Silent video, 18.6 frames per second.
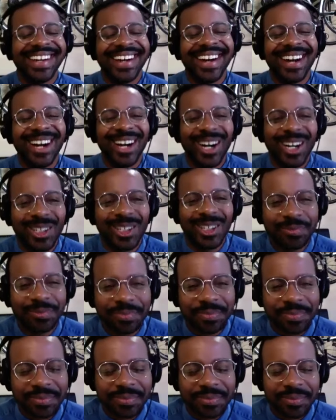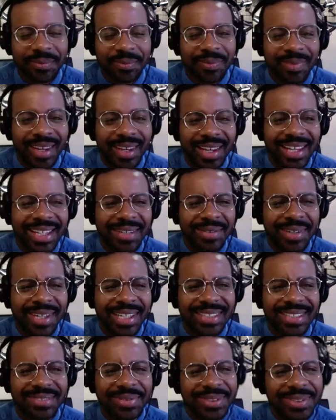Um.
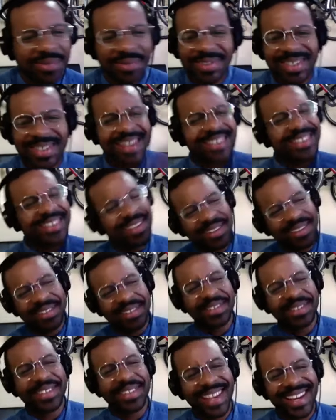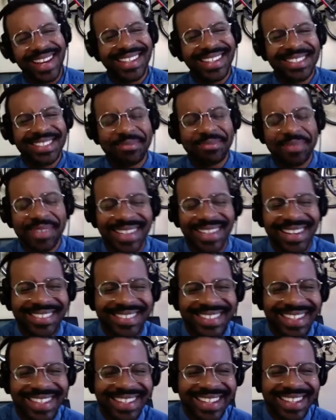Anyways, for some reason I thought I heard UK accent, but I was
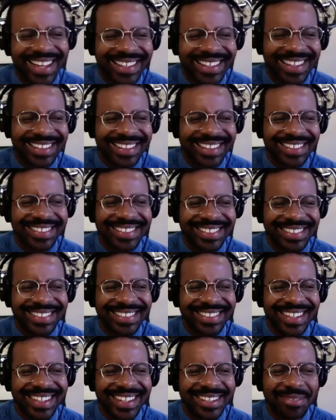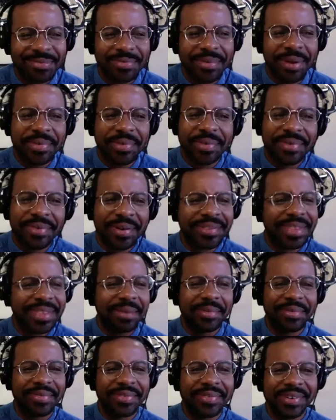like, I, I thought you said UK. Maybe you've heard
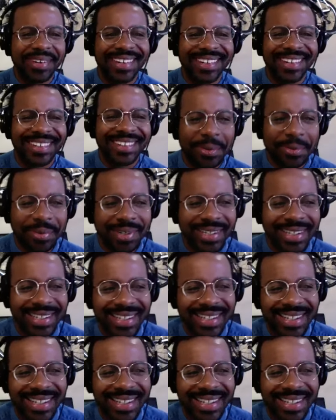that before, or but